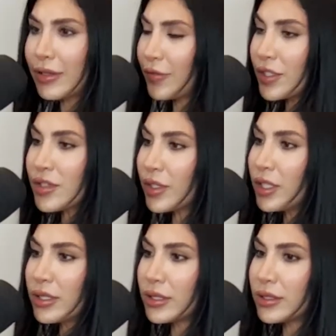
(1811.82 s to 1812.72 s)
First of
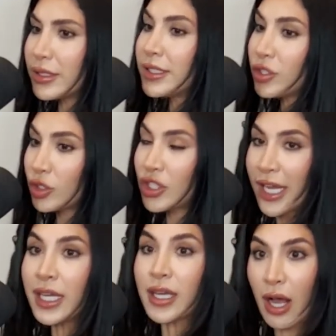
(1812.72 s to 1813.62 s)
all,
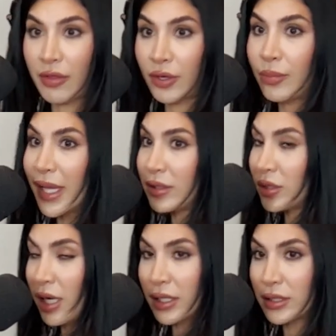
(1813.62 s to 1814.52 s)
entertain other men
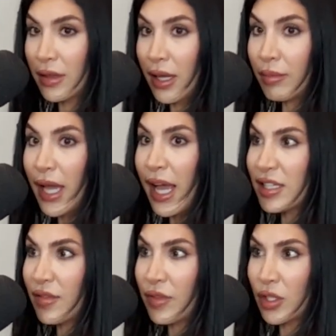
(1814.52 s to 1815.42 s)
talking to them
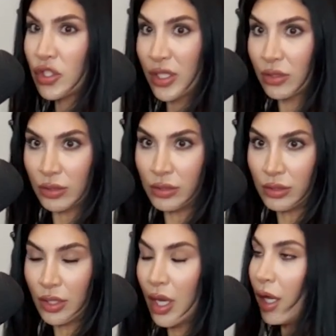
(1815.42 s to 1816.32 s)
as if they're
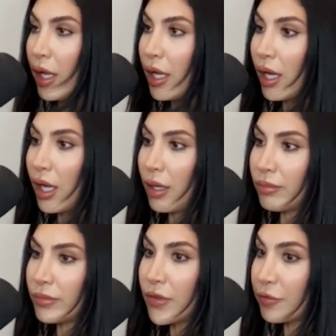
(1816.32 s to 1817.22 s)
single.
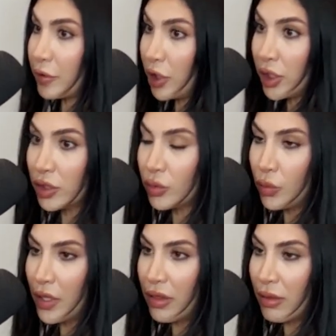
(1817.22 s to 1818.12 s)
Flirt
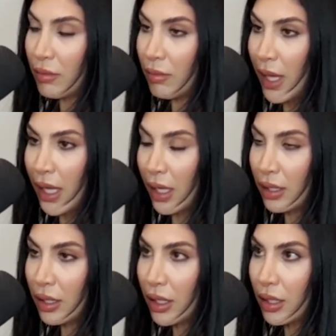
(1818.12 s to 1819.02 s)
with
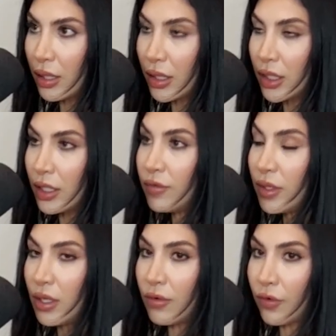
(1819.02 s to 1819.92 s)
men,
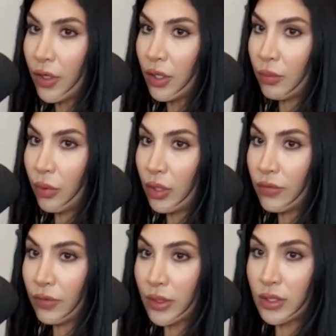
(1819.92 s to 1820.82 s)
even if her
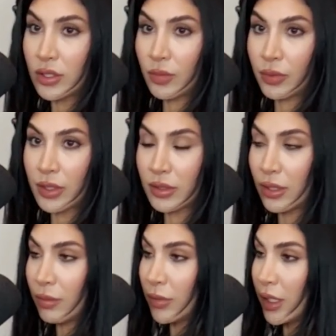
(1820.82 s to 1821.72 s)
boyfriend is a
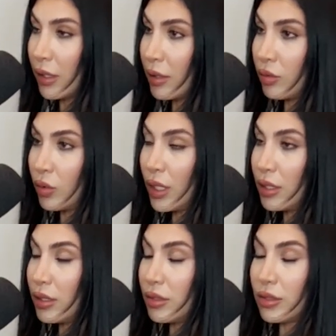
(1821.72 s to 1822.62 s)
present. I'm like,
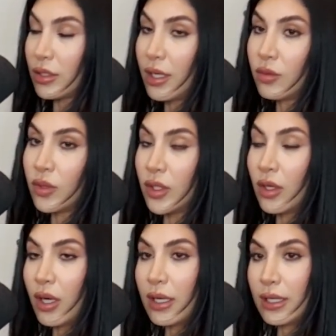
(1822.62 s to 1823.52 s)
what is
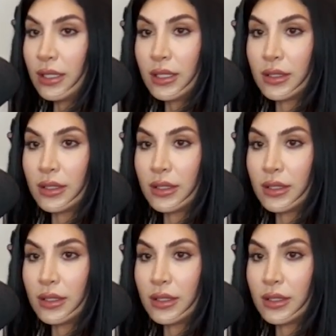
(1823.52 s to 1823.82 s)
going on?